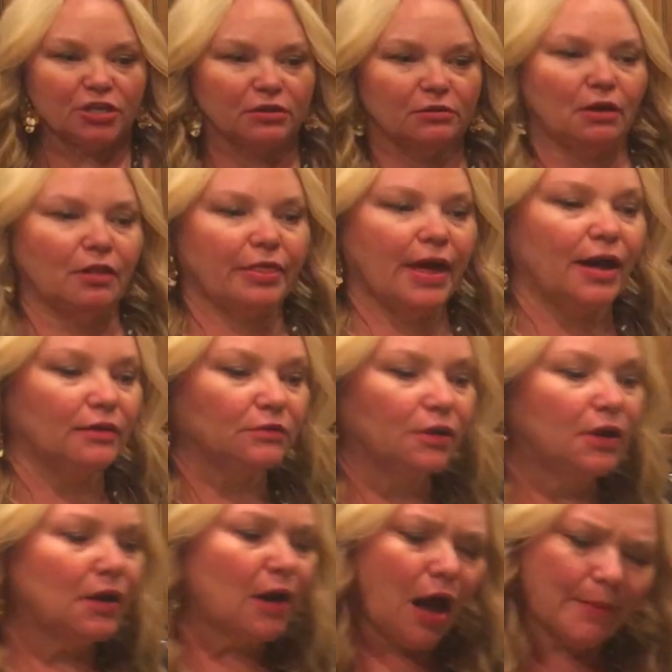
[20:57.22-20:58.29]
it on that.
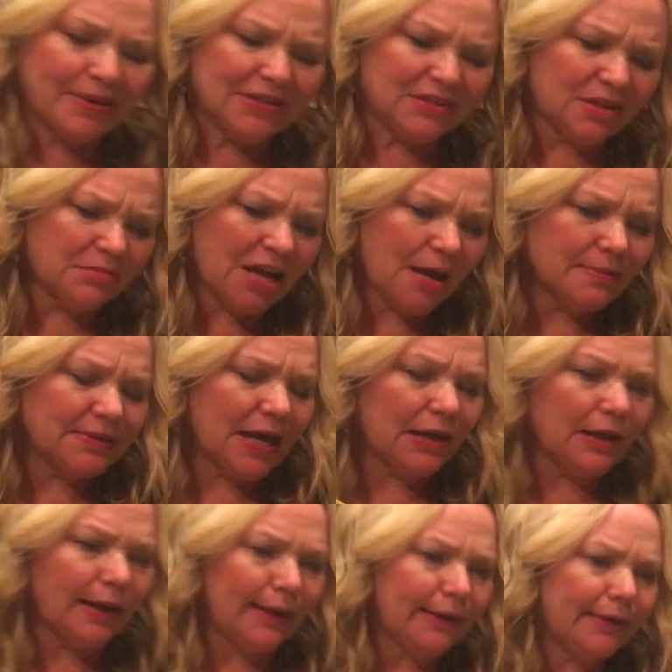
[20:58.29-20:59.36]
I mean, sometimes I
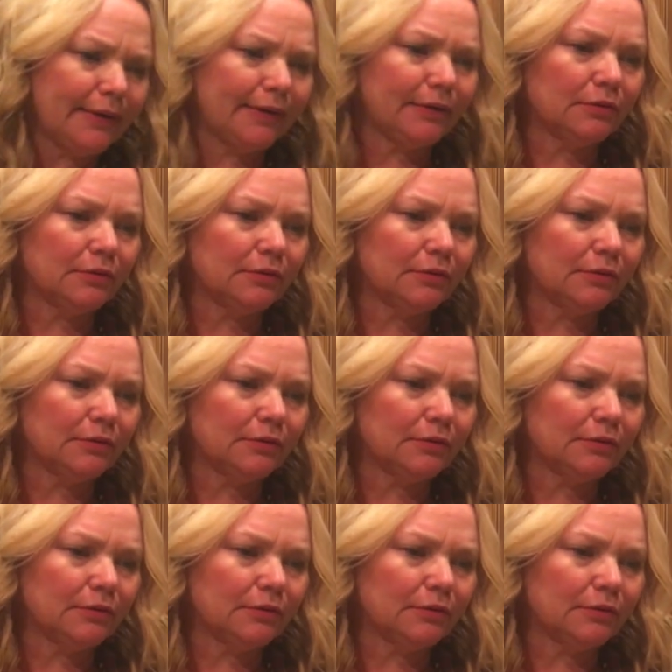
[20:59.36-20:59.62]
like